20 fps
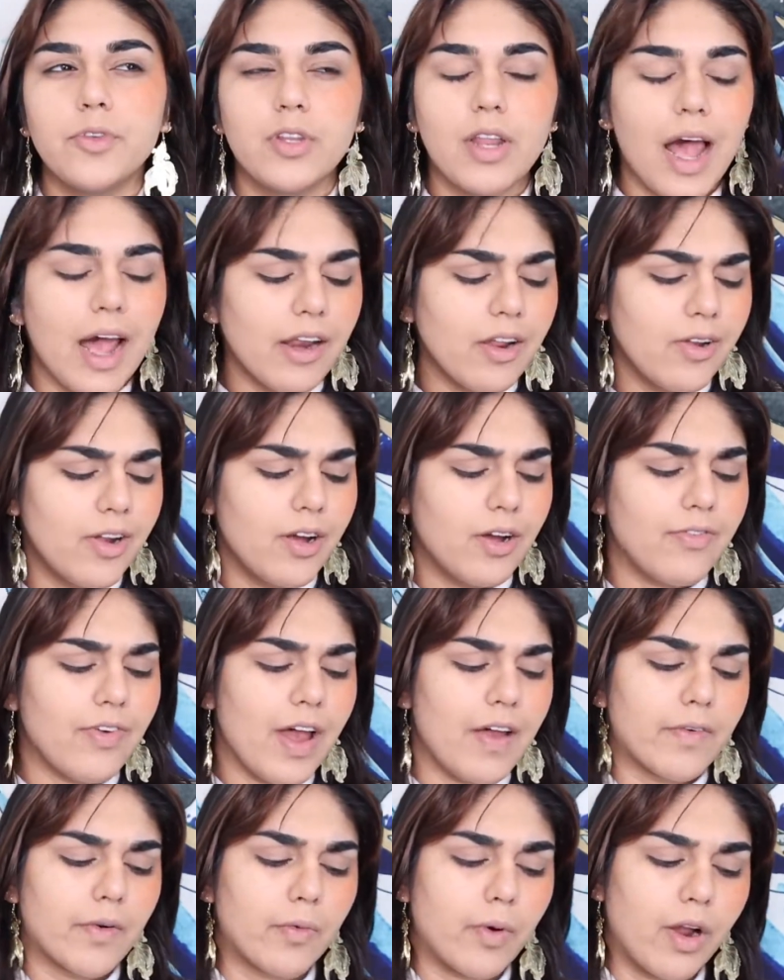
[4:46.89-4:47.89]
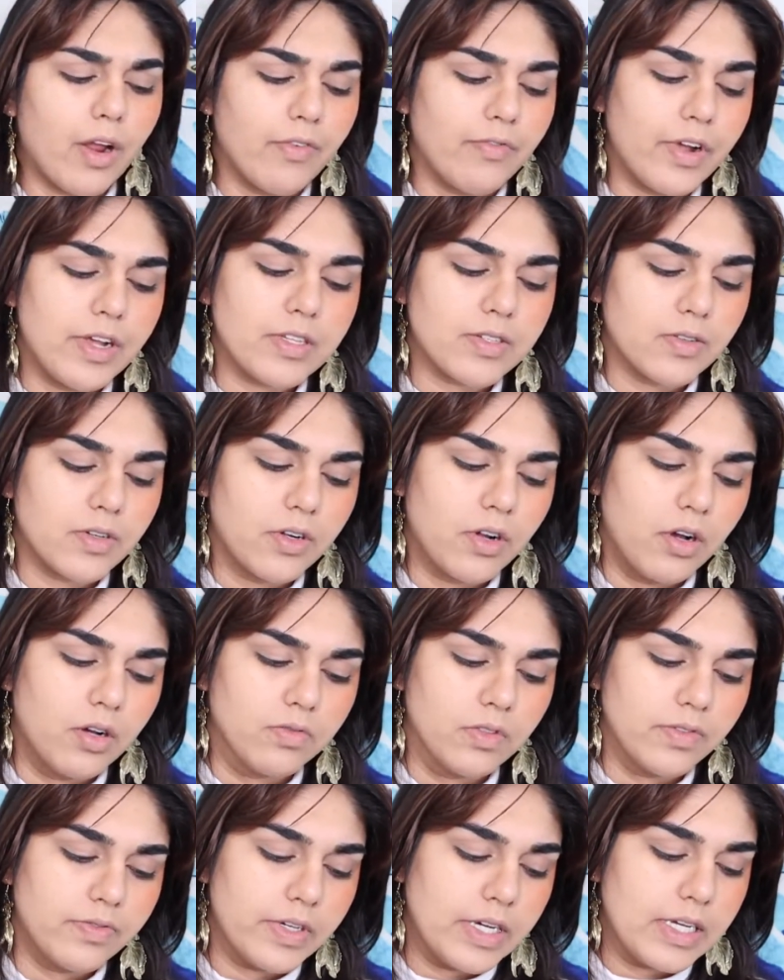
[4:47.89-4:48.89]
I don't know if I have a round face or an
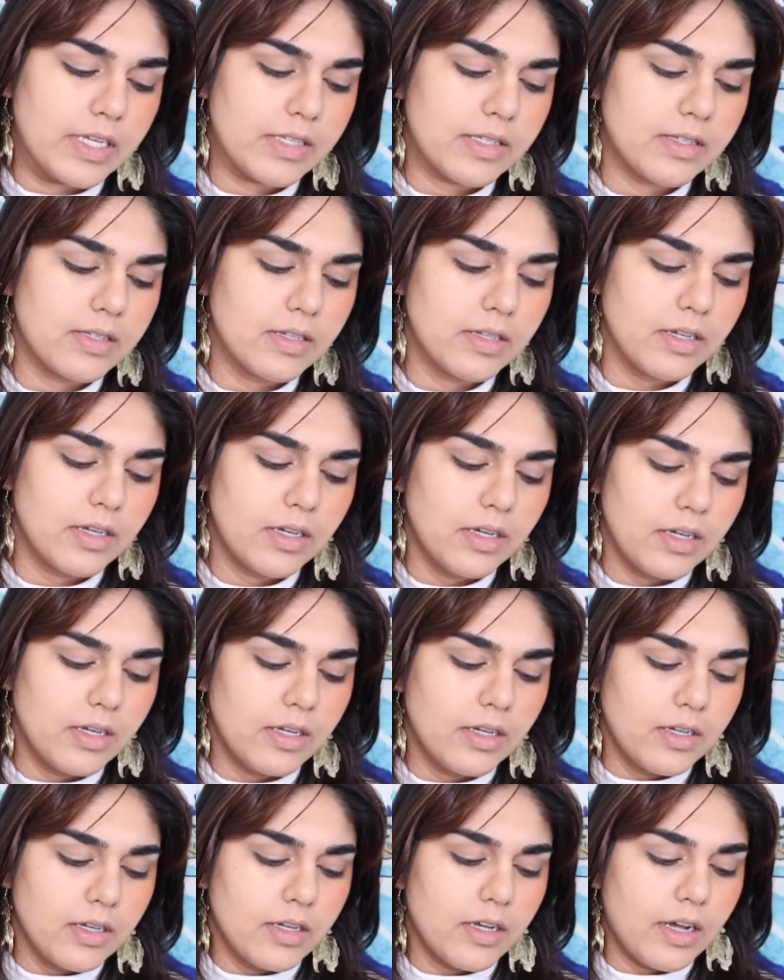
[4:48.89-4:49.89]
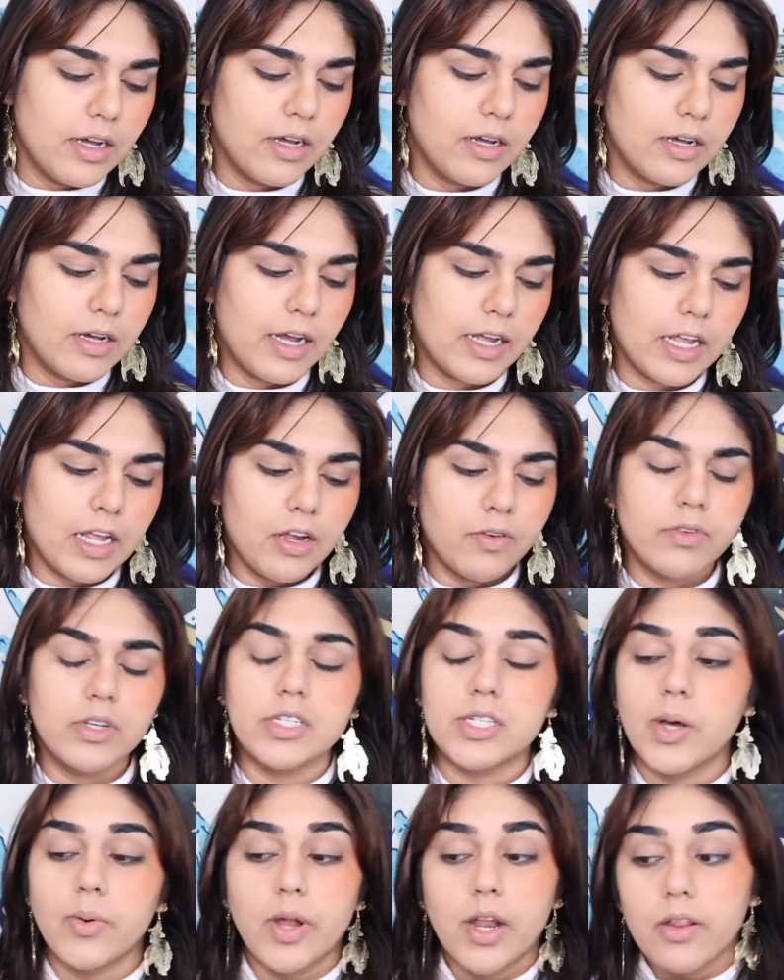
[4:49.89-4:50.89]
oval face. I can't really
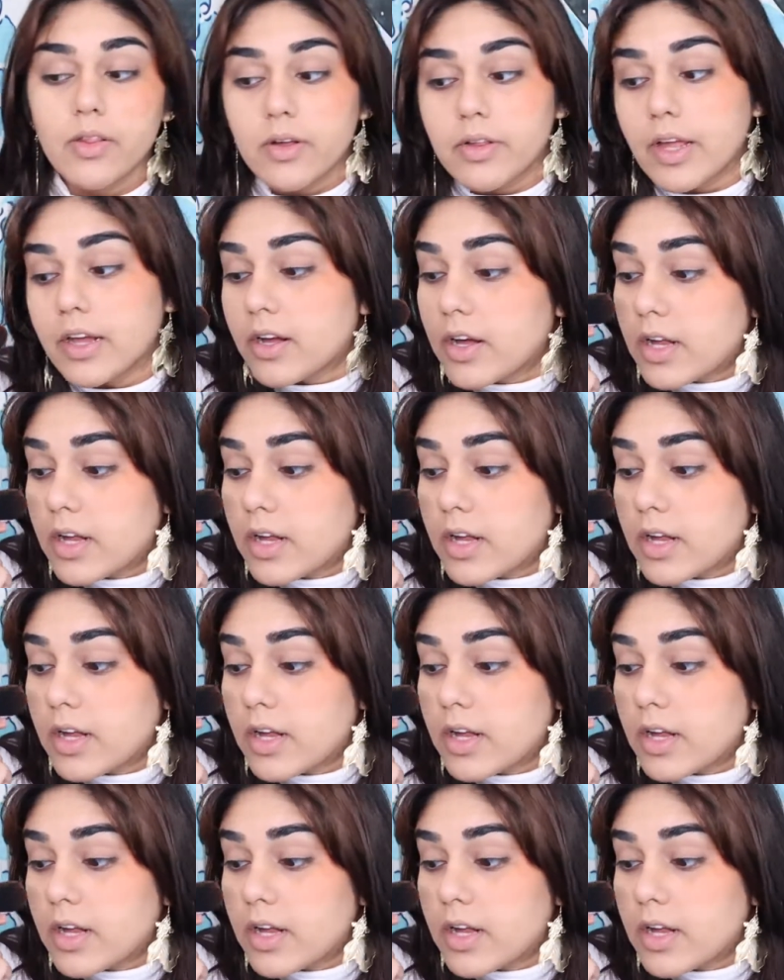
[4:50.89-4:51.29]
tell what I look like,